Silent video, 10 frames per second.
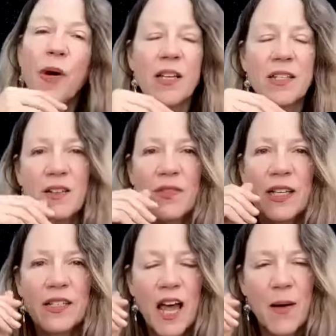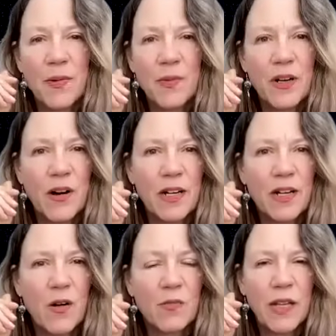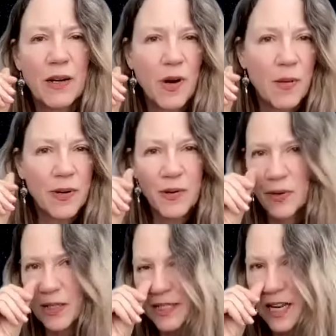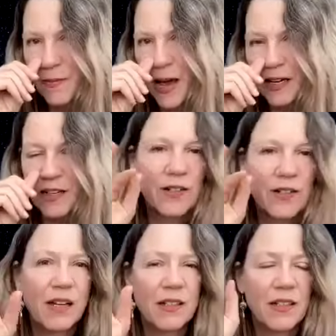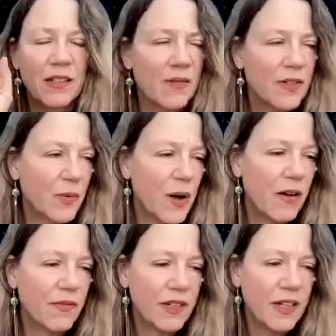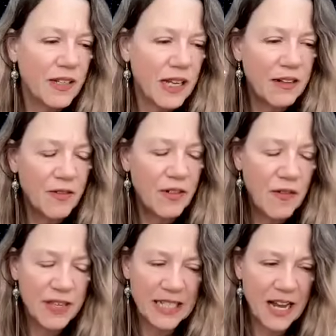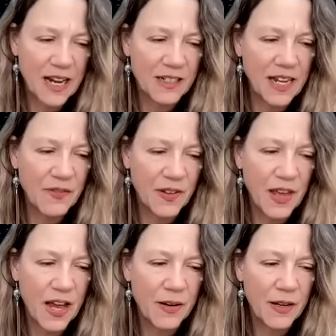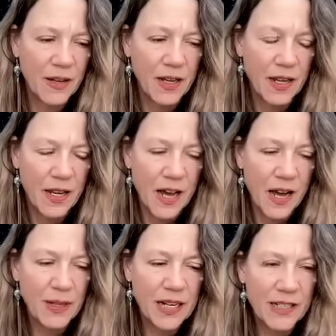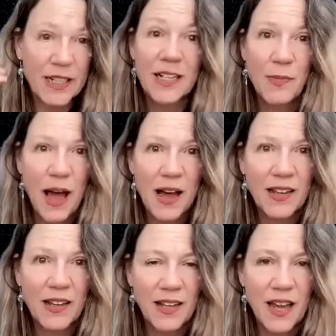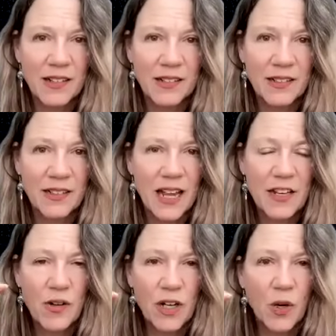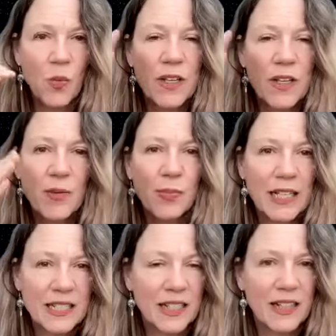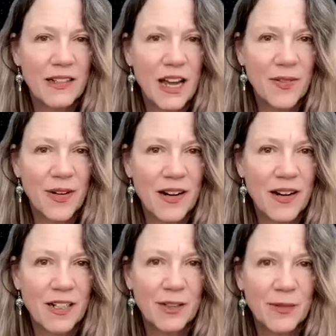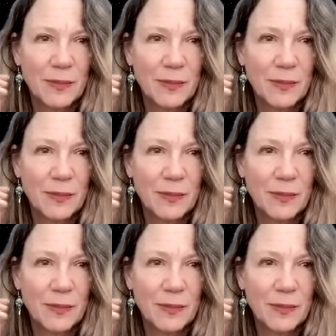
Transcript: positive things happened regarding homeland, property, and real estate back in two thousand eleven, twelve? I don't have the exact date for that um, because it is back again. And you got a one-year blessing in that regard.